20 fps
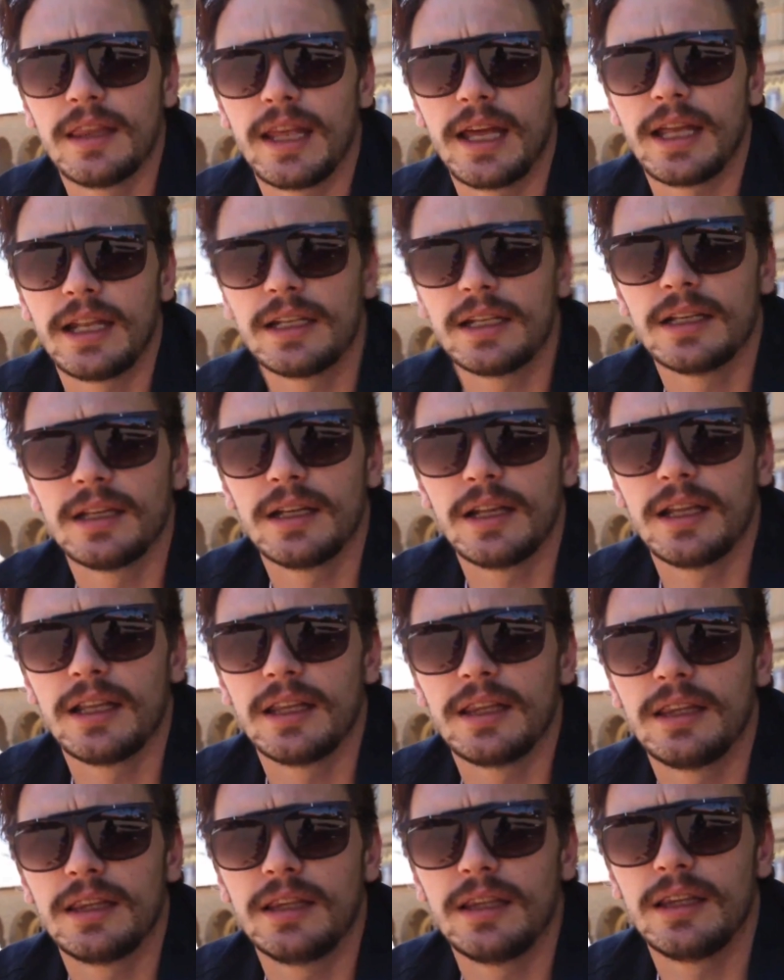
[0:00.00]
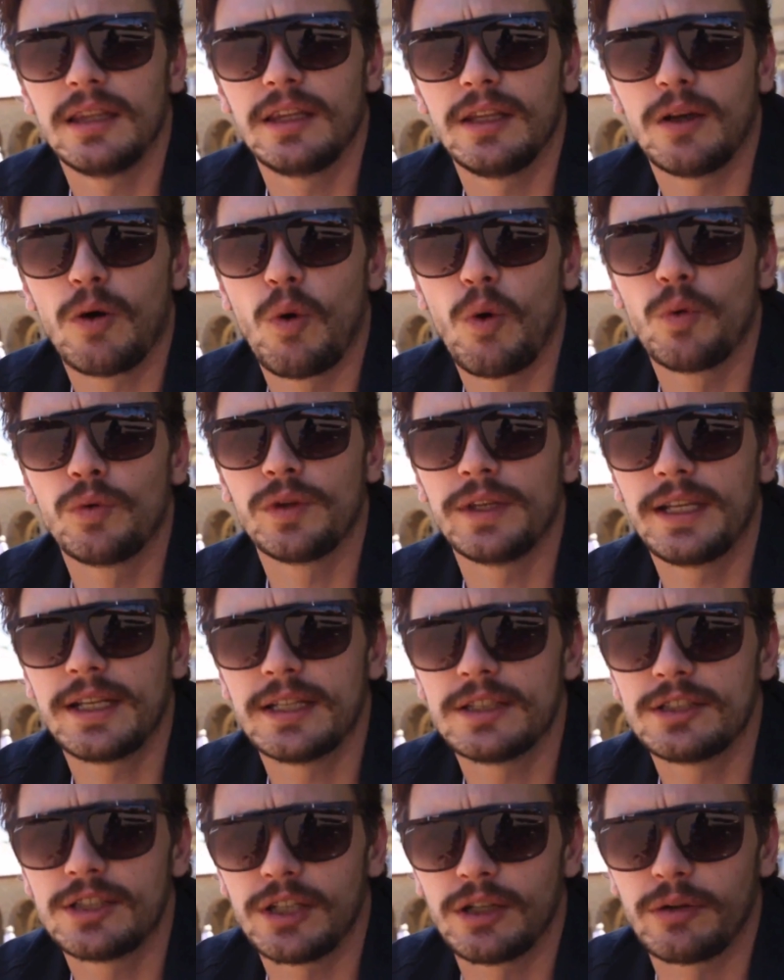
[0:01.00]
That the only
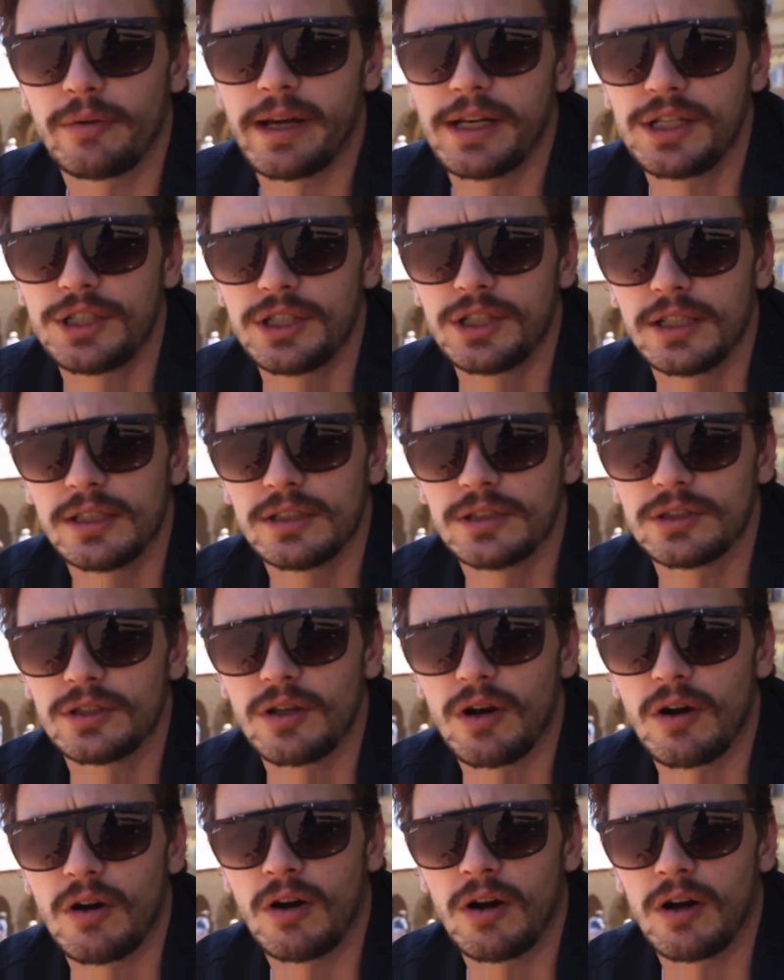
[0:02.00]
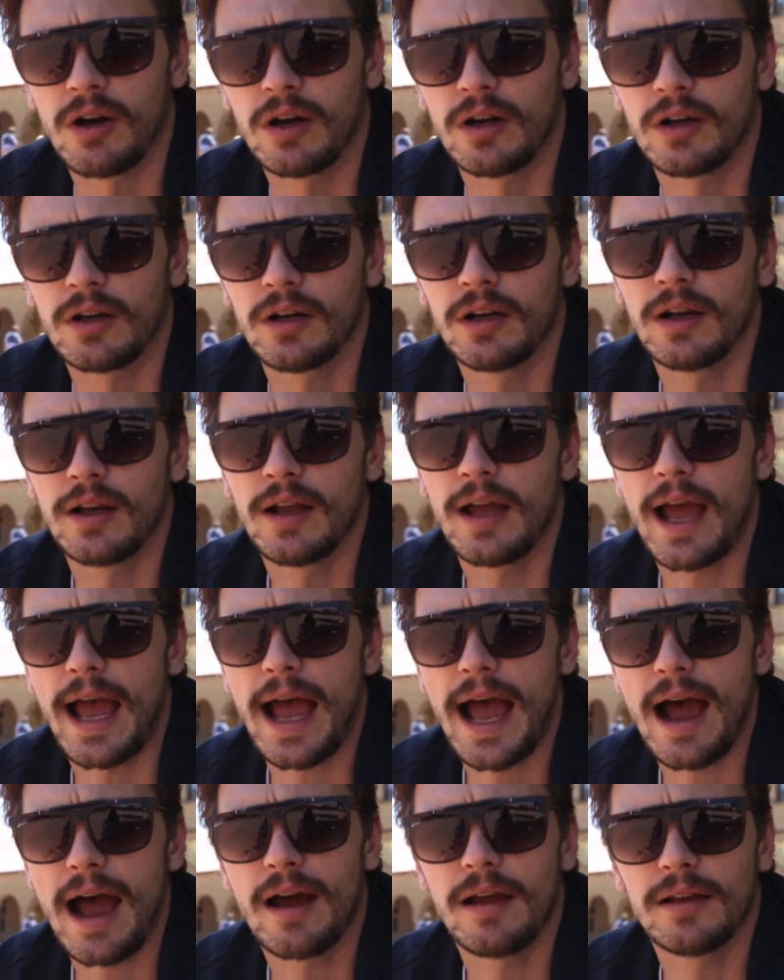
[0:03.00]
considerations are
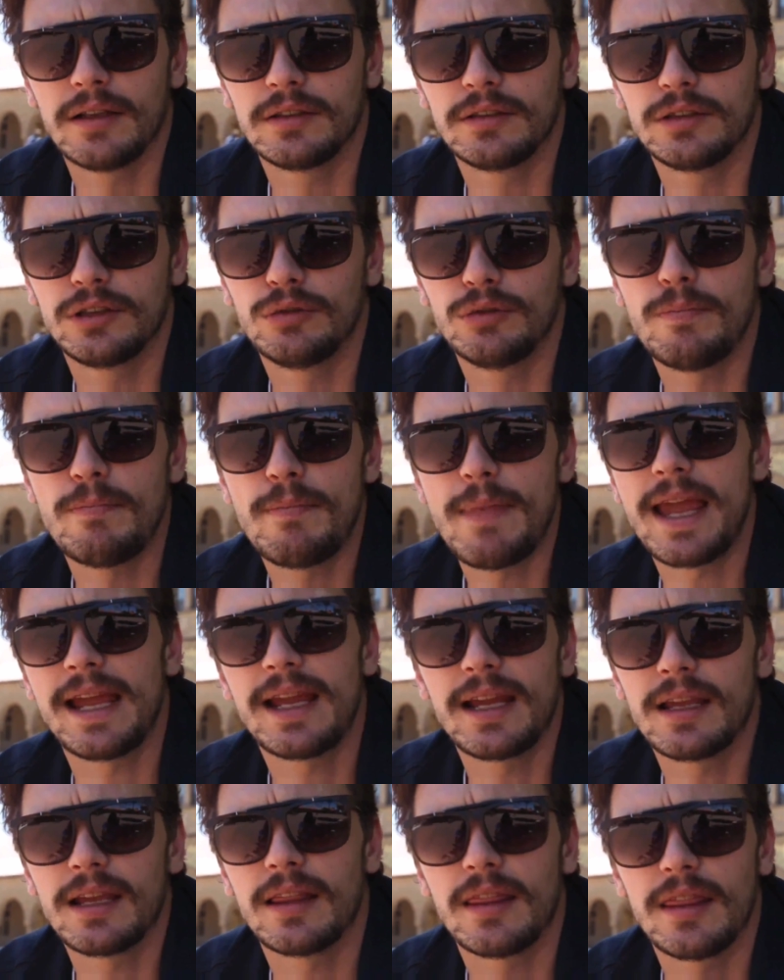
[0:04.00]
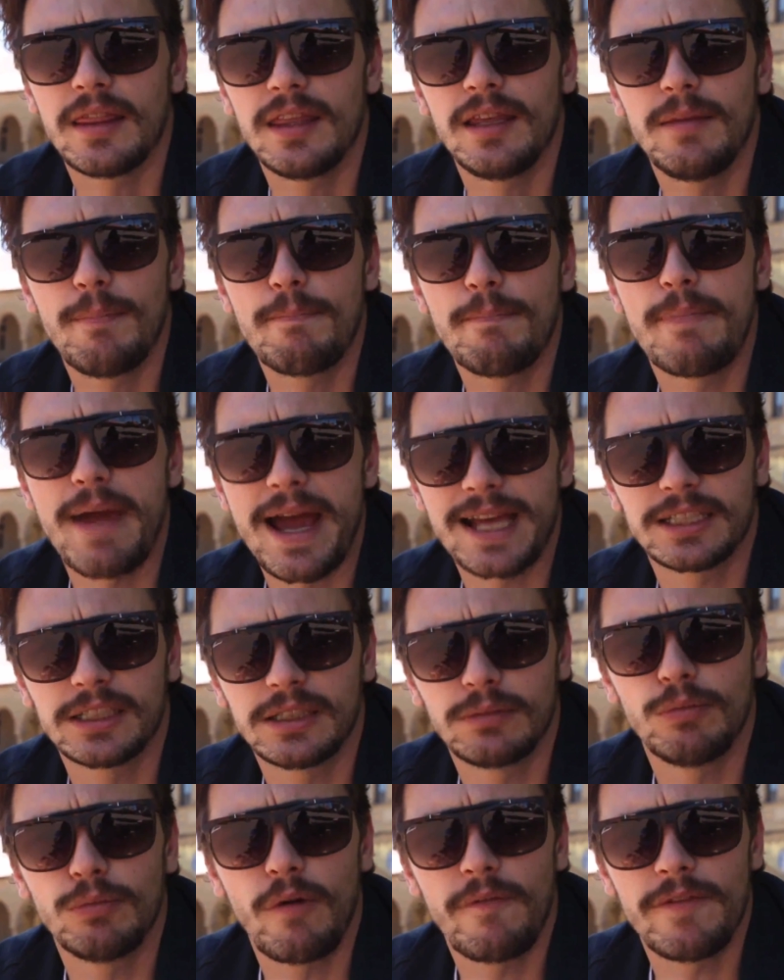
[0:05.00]
how to make the best